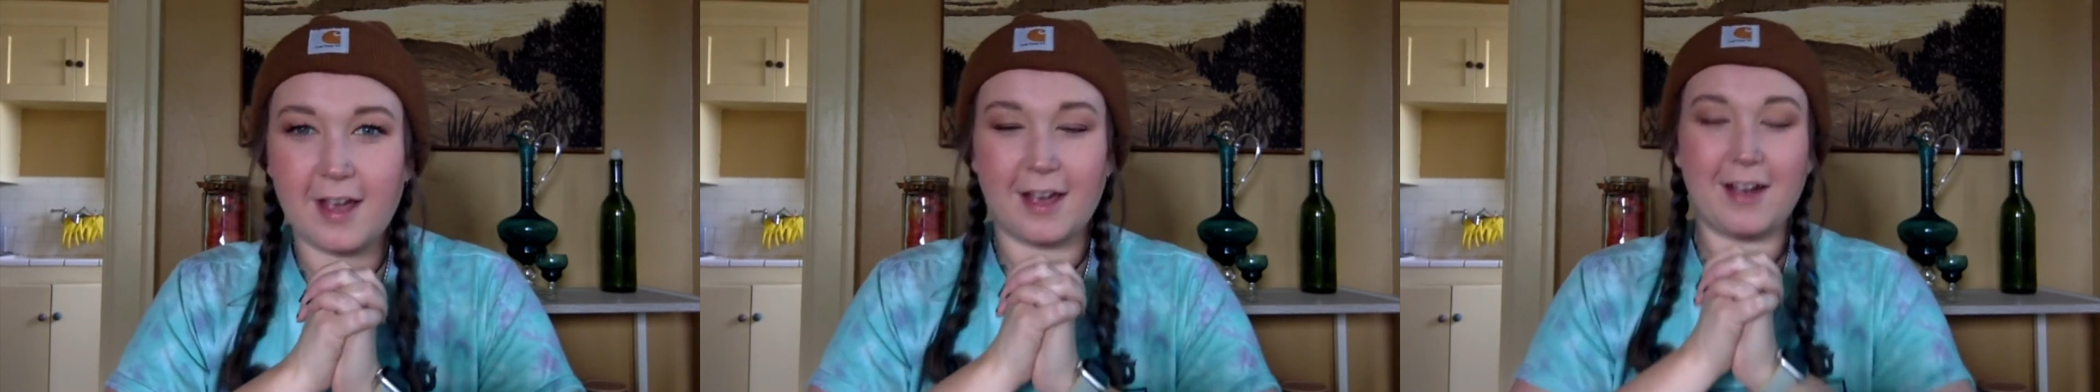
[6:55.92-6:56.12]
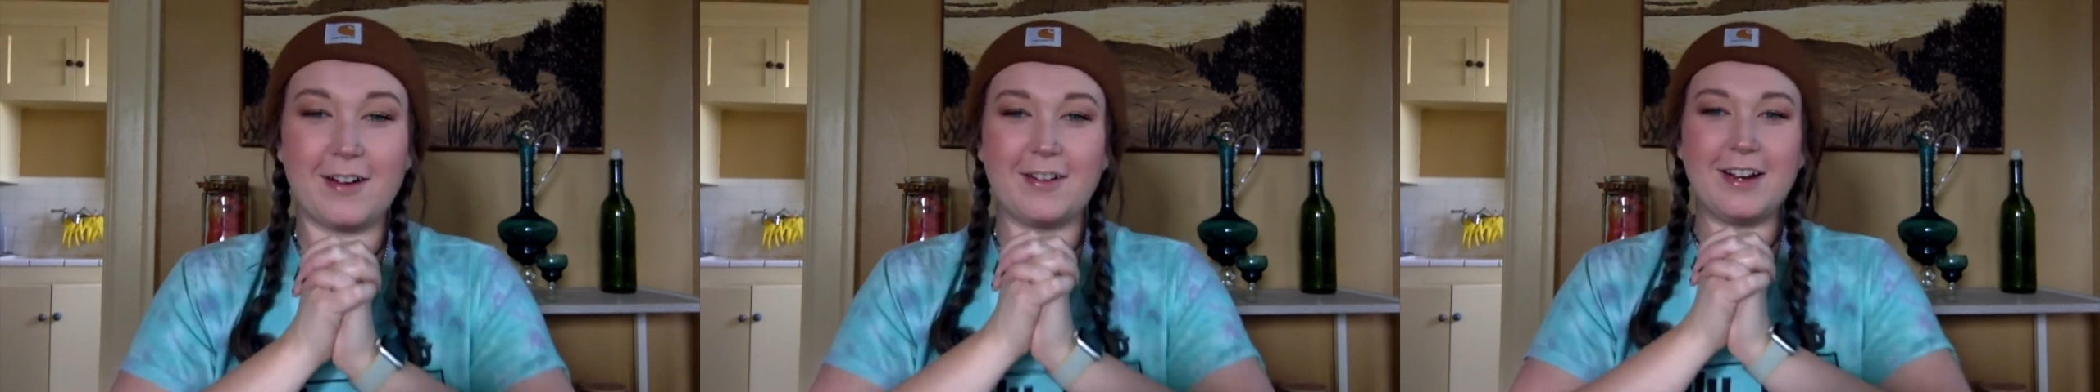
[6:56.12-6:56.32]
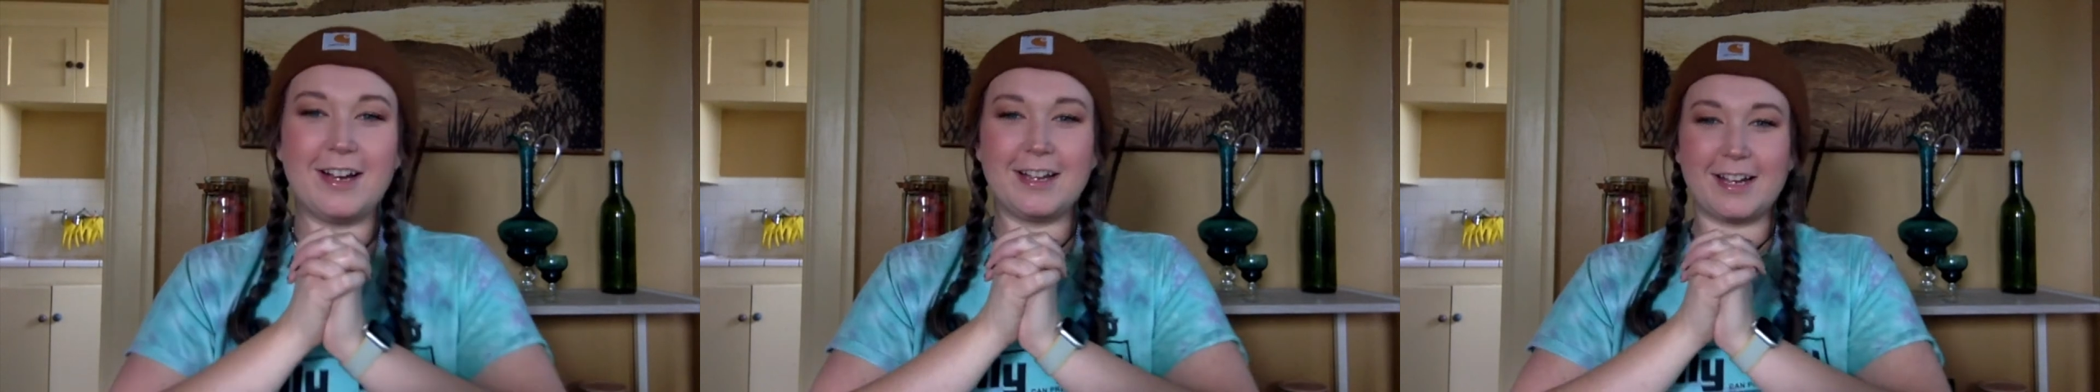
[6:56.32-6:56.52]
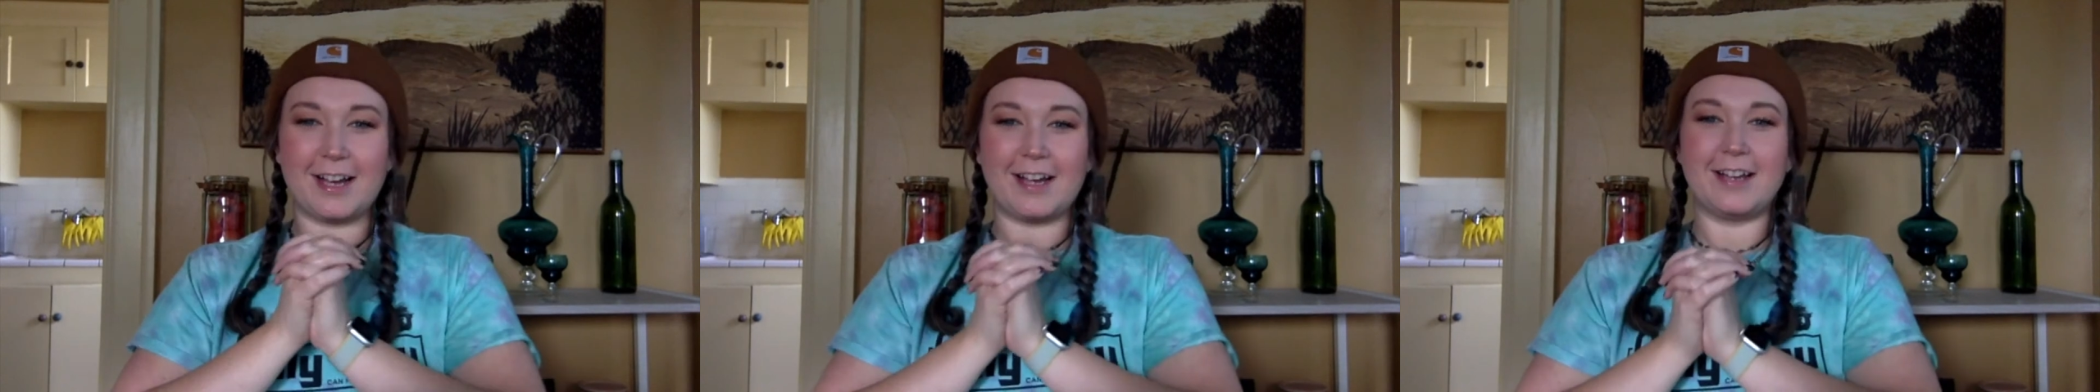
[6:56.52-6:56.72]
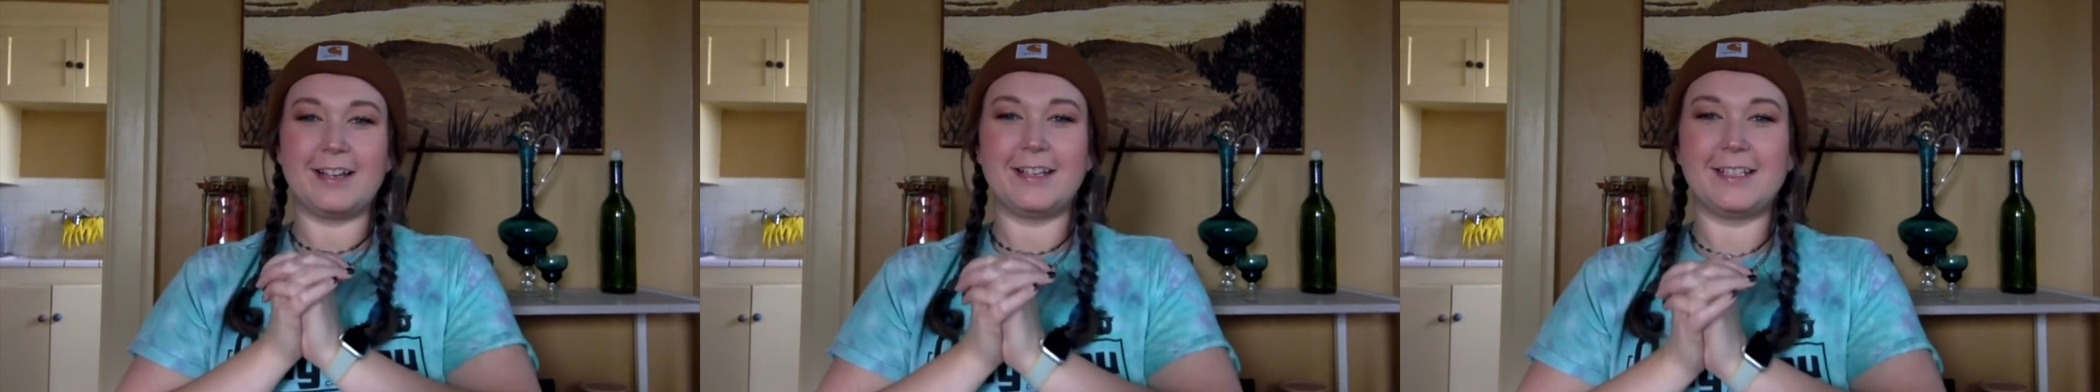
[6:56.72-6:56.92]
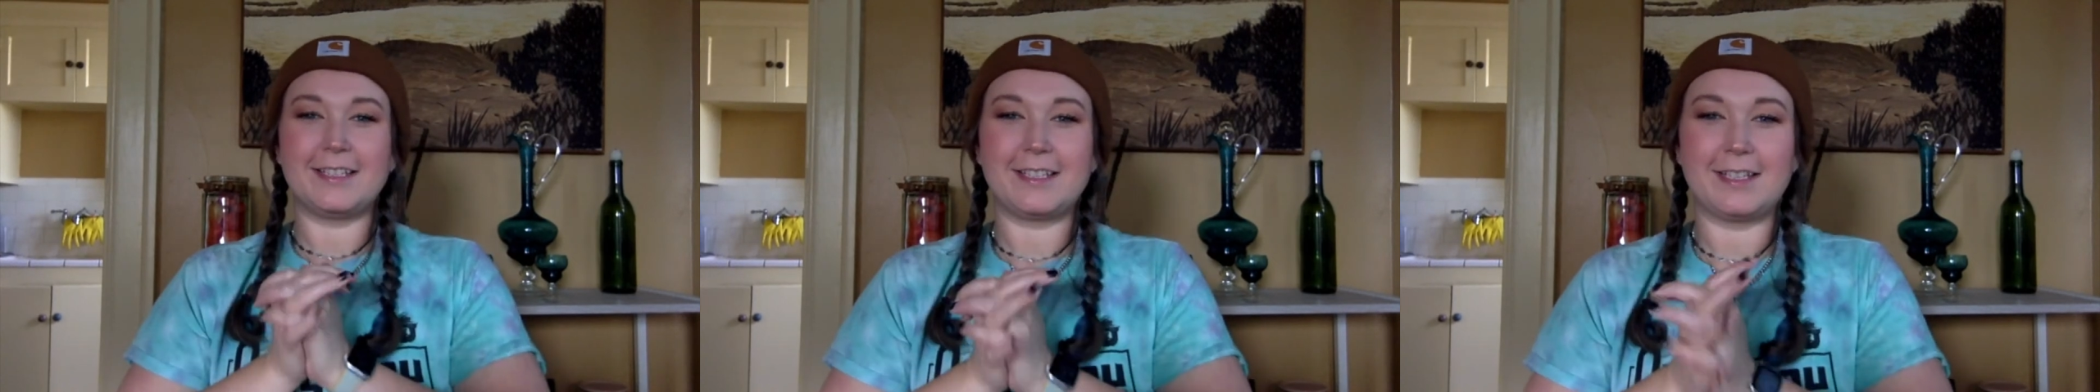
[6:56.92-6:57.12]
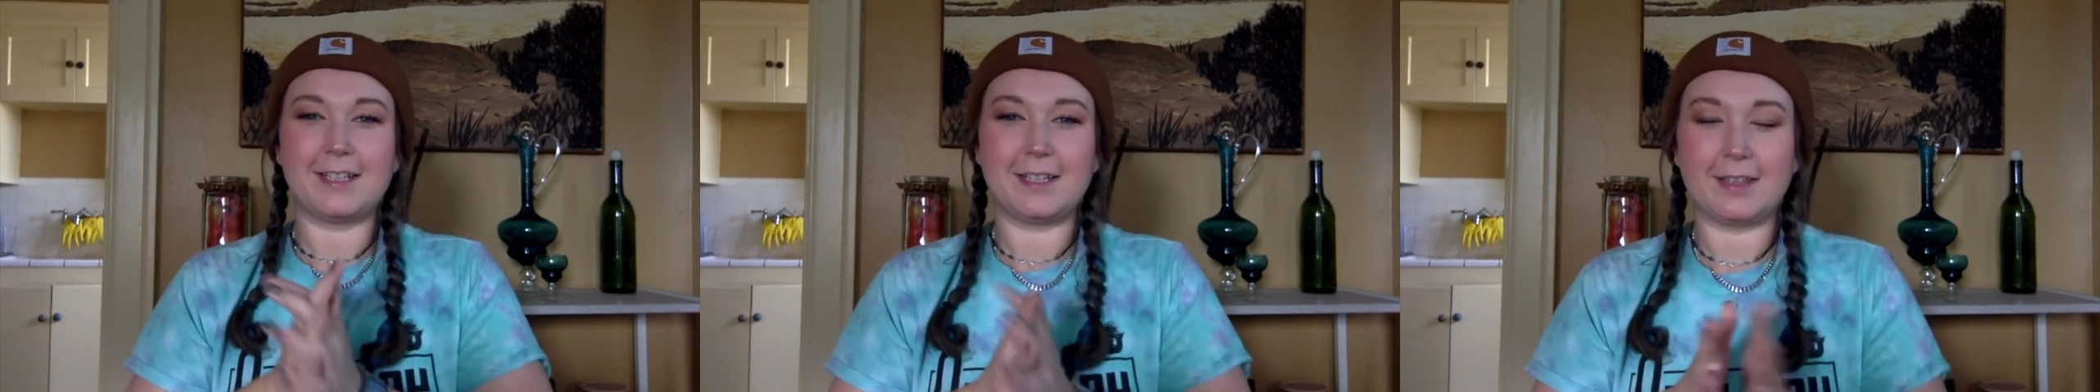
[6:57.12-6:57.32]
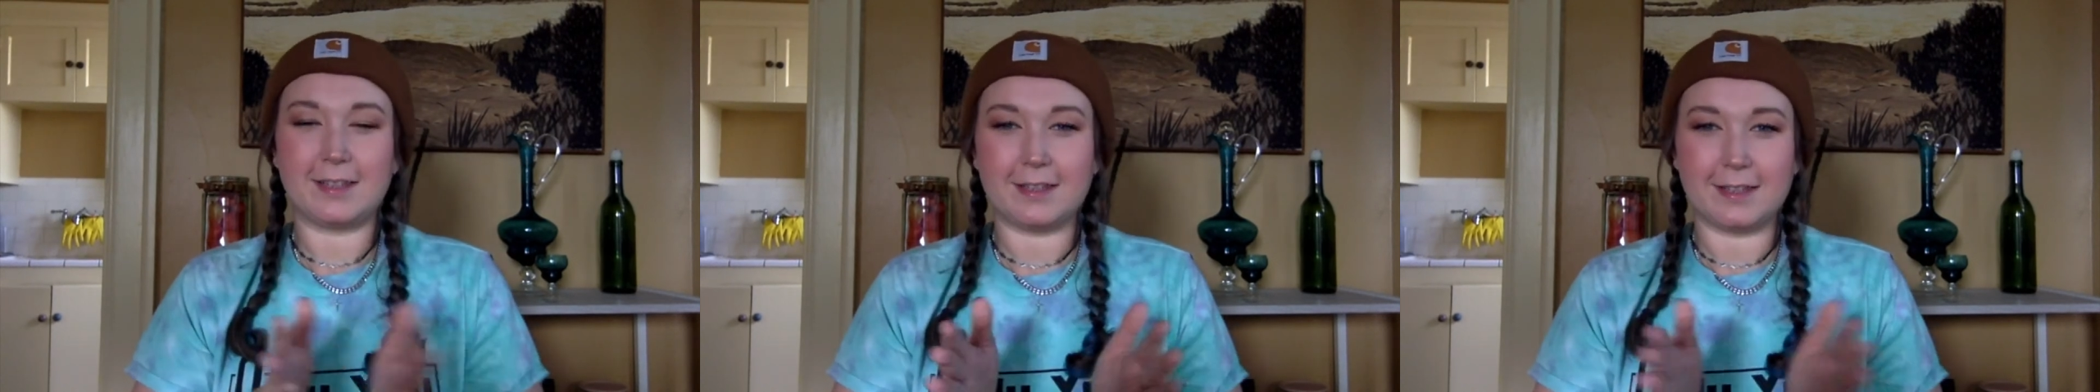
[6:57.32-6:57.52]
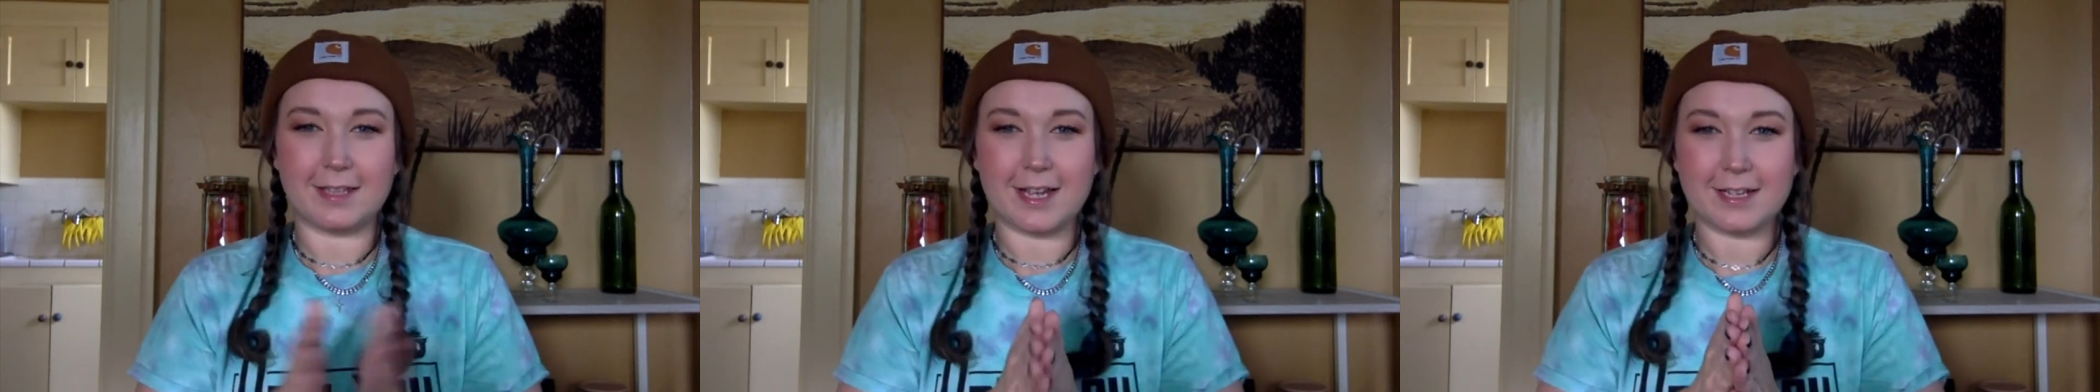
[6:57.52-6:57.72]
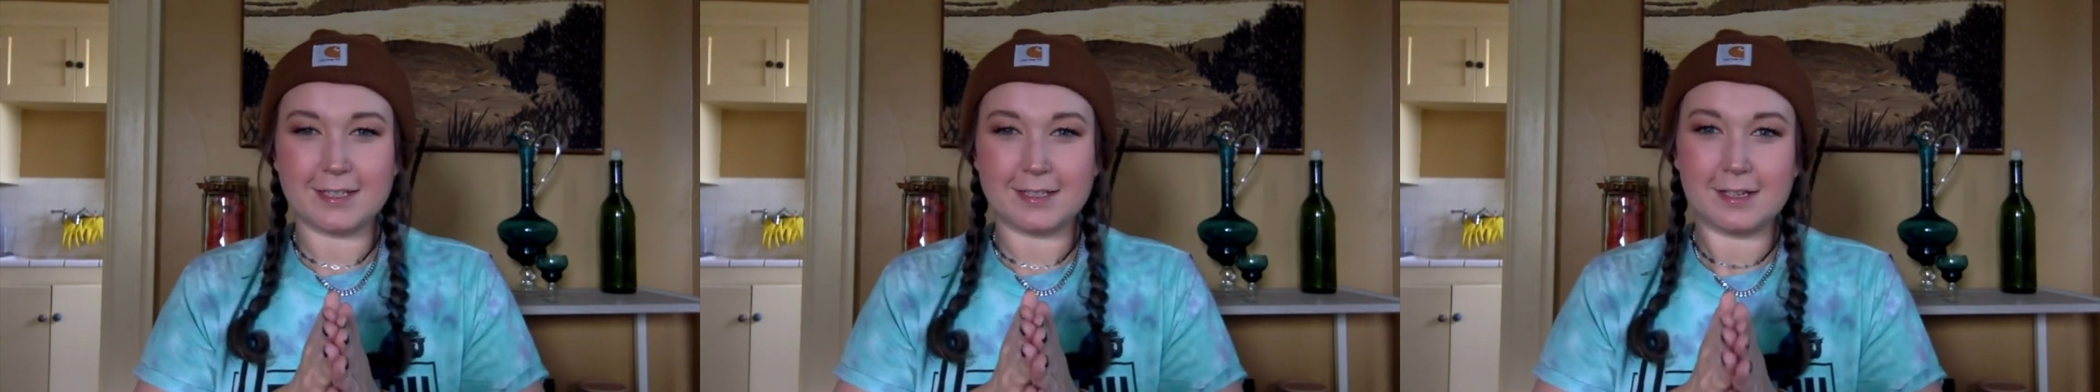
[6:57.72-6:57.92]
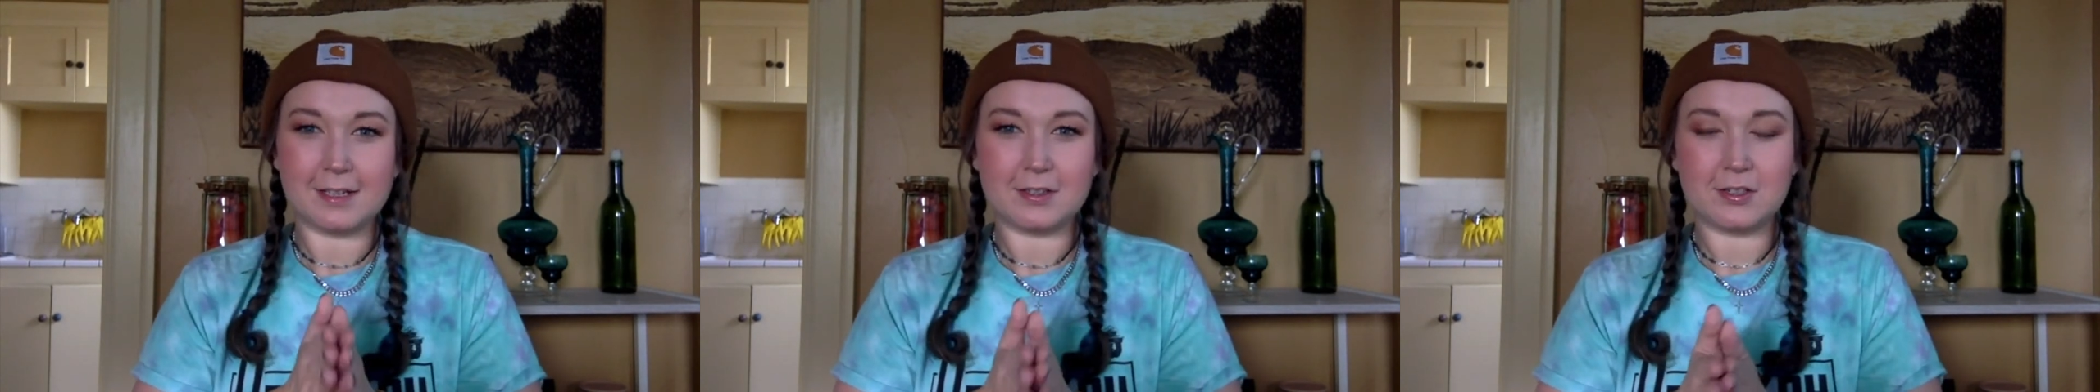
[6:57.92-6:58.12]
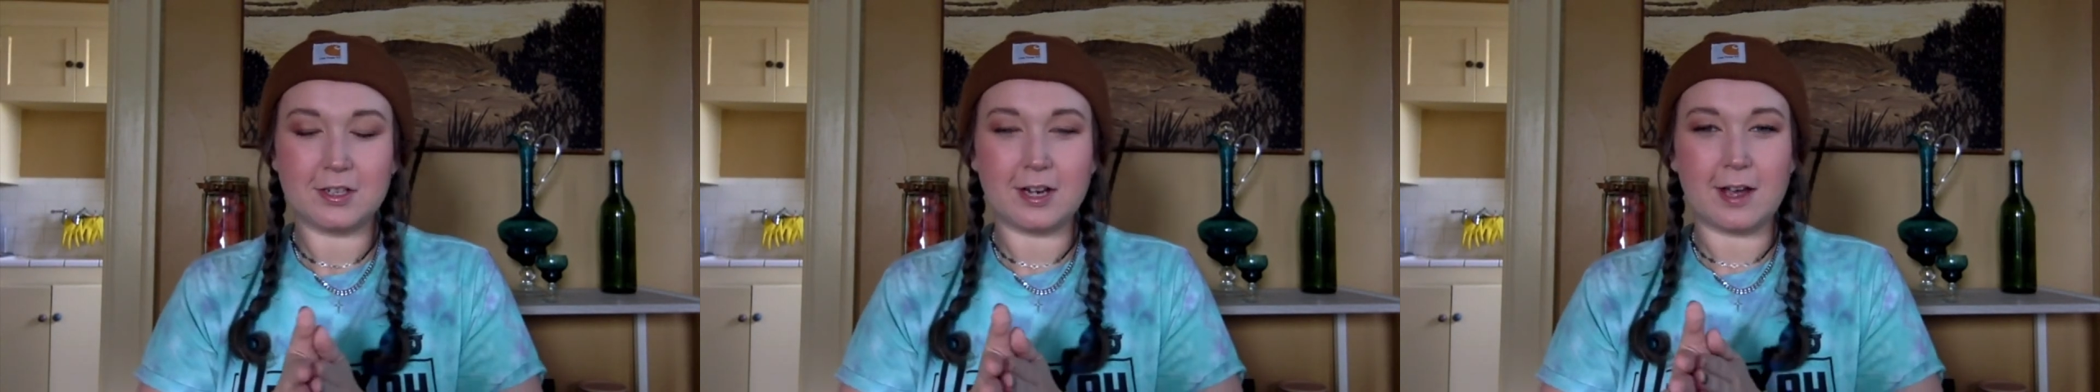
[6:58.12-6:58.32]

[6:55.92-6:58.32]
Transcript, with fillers: All right, guys. Next section,